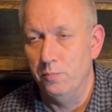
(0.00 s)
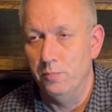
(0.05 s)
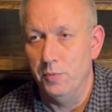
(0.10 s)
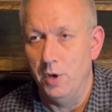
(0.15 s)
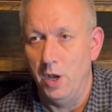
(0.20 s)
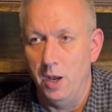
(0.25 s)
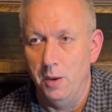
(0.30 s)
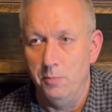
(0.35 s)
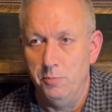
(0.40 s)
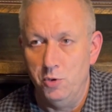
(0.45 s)

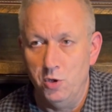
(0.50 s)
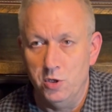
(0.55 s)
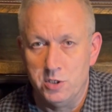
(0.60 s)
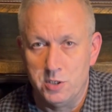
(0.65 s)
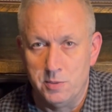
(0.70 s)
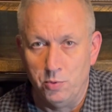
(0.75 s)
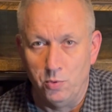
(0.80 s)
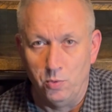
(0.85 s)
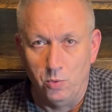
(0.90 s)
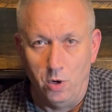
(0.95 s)

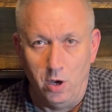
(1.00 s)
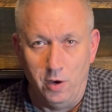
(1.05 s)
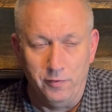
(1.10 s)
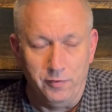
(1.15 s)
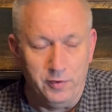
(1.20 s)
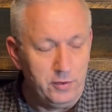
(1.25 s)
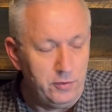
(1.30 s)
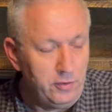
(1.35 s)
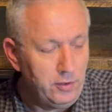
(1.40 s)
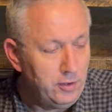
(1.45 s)
municipal
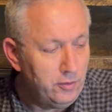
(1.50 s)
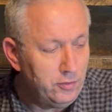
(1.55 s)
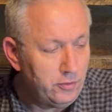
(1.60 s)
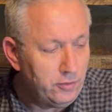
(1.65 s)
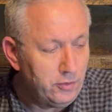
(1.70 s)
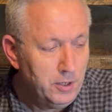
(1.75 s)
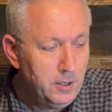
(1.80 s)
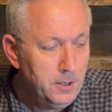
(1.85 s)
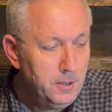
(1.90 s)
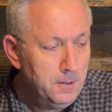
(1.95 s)

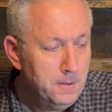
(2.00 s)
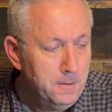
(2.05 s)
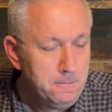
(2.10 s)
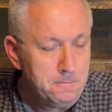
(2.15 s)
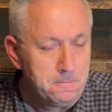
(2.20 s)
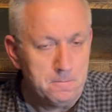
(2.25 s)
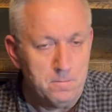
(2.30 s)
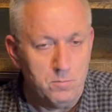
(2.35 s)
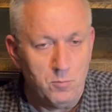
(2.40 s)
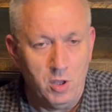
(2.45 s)
offices,
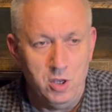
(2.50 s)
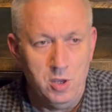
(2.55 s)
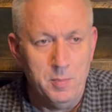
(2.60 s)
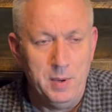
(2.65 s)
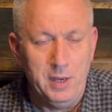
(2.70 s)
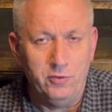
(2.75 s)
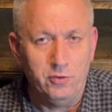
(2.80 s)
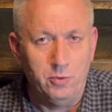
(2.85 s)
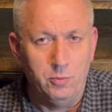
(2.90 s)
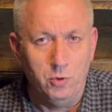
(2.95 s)
you
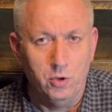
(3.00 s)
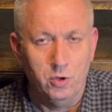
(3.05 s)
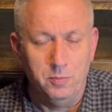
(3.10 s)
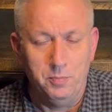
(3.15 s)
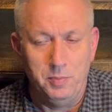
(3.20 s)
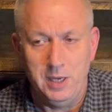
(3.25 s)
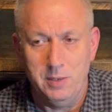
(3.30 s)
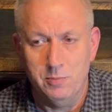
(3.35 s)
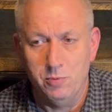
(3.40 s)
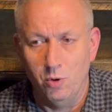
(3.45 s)
meet some good
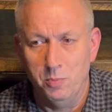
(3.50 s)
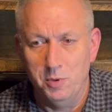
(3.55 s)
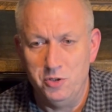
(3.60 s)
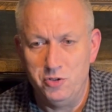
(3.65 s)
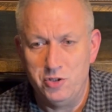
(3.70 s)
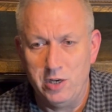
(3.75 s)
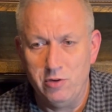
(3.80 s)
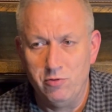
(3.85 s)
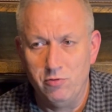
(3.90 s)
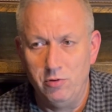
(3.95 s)
people, but
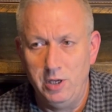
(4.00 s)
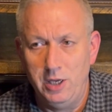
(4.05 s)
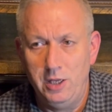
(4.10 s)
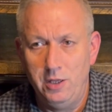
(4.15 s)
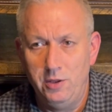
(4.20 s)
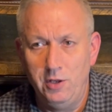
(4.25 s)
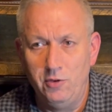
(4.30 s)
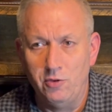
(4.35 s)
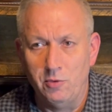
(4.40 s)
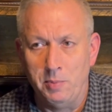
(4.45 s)
generally
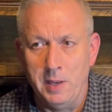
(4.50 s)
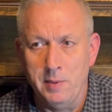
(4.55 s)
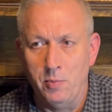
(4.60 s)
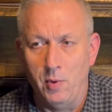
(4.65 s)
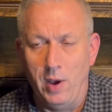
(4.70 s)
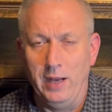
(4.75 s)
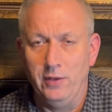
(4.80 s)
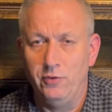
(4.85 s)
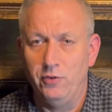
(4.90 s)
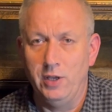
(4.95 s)
these are
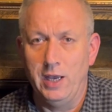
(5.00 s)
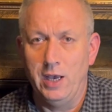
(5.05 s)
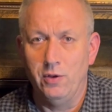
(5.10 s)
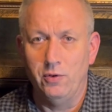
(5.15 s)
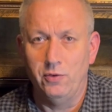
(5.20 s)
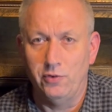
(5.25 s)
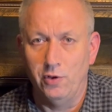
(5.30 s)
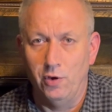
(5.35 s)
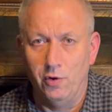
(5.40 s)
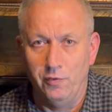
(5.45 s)
people acting out
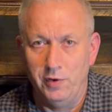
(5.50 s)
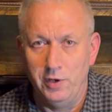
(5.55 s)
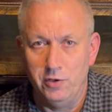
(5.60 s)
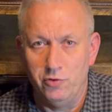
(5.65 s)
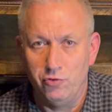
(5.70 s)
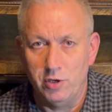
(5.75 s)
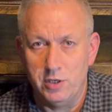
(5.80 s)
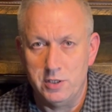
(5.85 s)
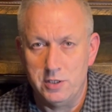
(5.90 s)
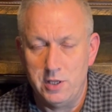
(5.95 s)
of
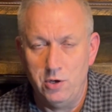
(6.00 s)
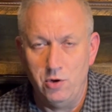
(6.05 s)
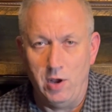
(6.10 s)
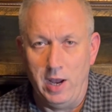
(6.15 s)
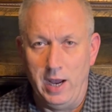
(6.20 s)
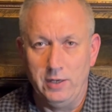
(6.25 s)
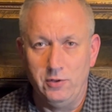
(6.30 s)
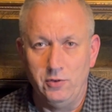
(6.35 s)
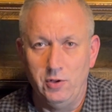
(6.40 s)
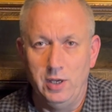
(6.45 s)
self-interest. They're not
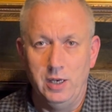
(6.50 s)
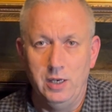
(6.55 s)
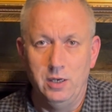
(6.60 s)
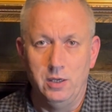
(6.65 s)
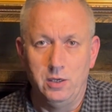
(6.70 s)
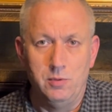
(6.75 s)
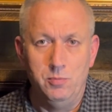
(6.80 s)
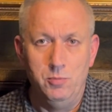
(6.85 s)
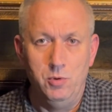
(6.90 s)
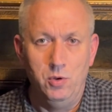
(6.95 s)
acting in
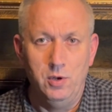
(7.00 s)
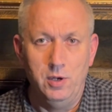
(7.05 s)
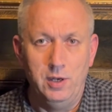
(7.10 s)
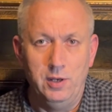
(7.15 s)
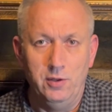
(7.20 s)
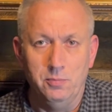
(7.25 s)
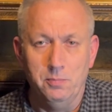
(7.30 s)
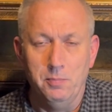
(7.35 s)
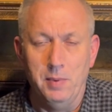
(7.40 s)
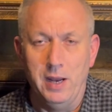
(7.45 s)
the
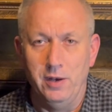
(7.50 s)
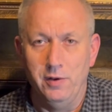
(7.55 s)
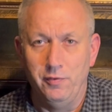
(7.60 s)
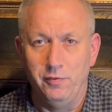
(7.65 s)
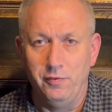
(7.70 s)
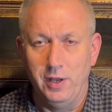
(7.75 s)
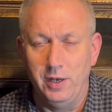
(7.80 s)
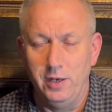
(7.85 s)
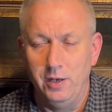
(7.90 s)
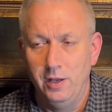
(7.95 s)
community's
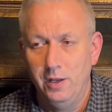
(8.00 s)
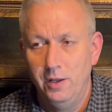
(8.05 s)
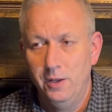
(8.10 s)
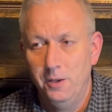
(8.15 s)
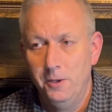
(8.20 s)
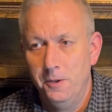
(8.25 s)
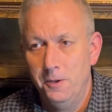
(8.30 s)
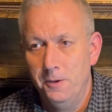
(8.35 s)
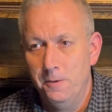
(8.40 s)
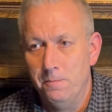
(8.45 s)
benefit.
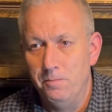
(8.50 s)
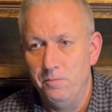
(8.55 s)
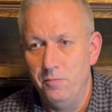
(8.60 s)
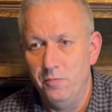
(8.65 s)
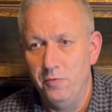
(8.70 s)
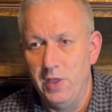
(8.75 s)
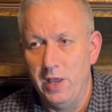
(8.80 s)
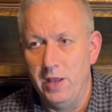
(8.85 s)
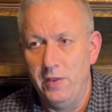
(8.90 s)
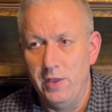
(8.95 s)

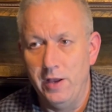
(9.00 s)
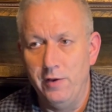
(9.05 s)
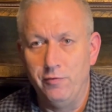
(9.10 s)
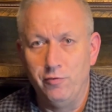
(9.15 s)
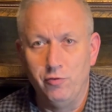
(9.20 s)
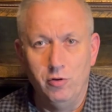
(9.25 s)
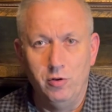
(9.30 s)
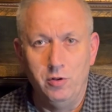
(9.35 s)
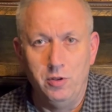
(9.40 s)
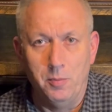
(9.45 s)
They're there
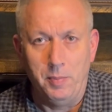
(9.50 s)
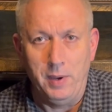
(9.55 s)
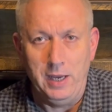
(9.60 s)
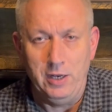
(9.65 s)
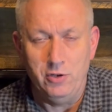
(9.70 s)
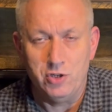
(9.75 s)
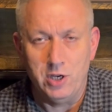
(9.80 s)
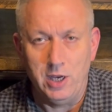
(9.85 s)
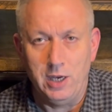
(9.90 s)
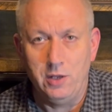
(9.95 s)
for the
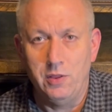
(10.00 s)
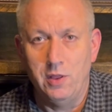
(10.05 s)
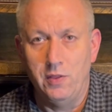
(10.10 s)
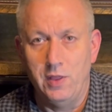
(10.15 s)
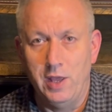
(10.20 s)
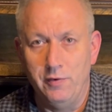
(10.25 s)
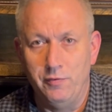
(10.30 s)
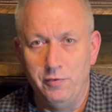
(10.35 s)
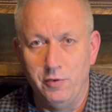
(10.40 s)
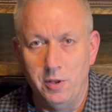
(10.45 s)
paycheck. They're
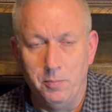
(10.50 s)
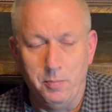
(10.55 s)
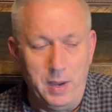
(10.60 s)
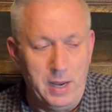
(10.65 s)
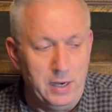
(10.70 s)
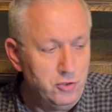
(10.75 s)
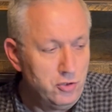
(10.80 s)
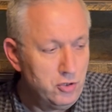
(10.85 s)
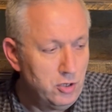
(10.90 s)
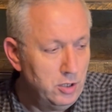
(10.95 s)
there for the
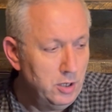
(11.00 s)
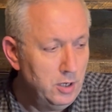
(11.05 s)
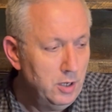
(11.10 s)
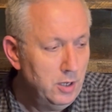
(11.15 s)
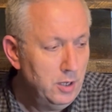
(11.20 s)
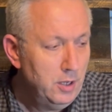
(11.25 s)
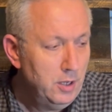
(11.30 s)
pension.